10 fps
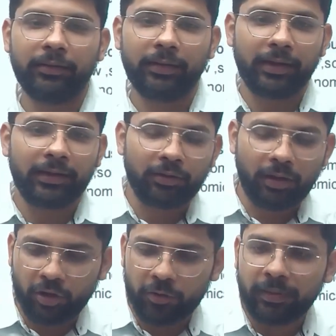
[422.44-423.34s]
The
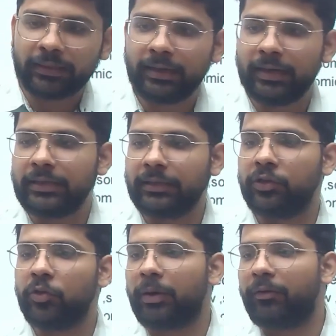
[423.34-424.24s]
government are releasing the
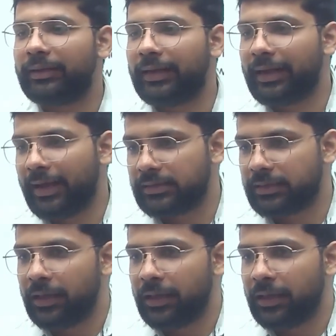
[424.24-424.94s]
new poverty lines,